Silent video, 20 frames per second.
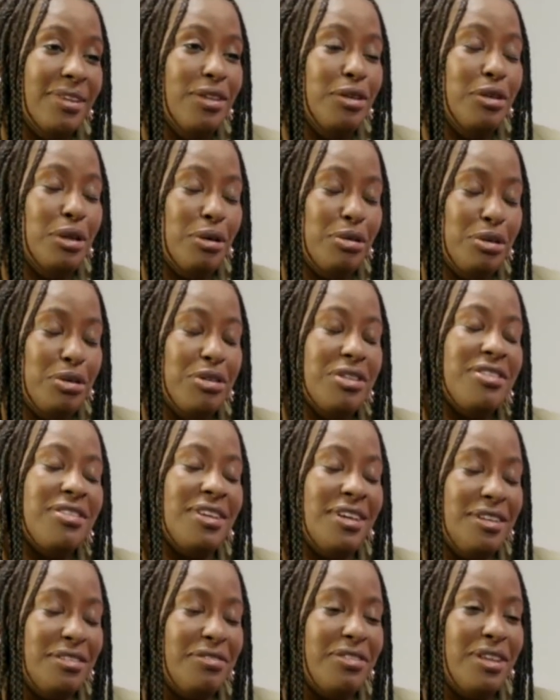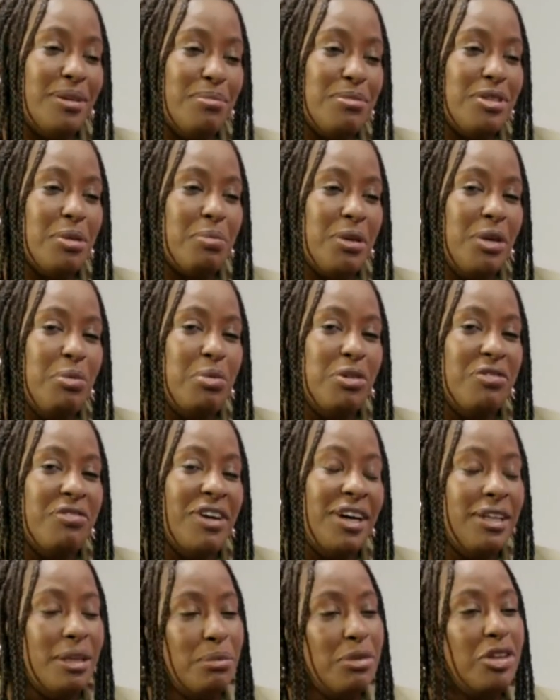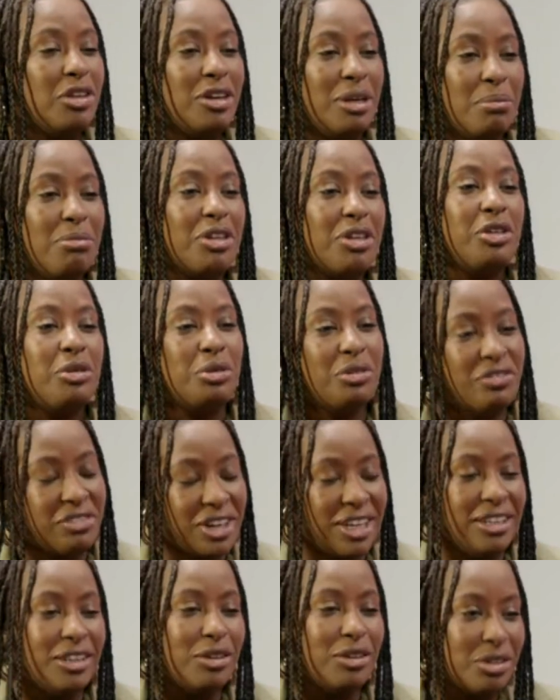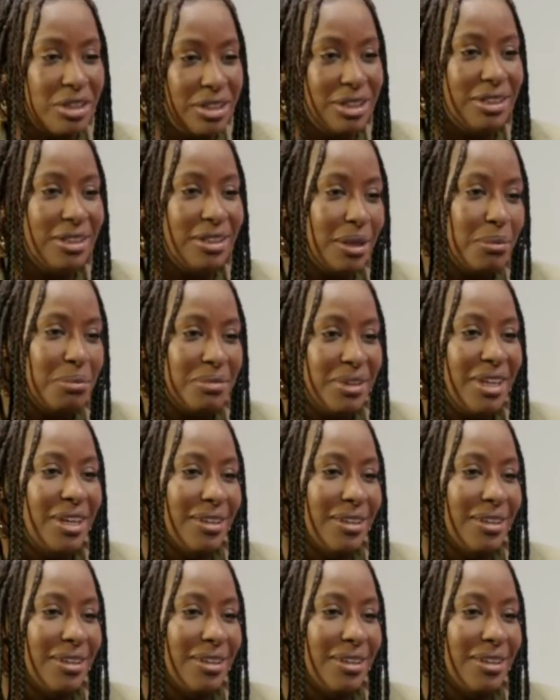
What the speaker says: You know the good side of them. So people find them annoying, but you'll find the good in them. Yeah.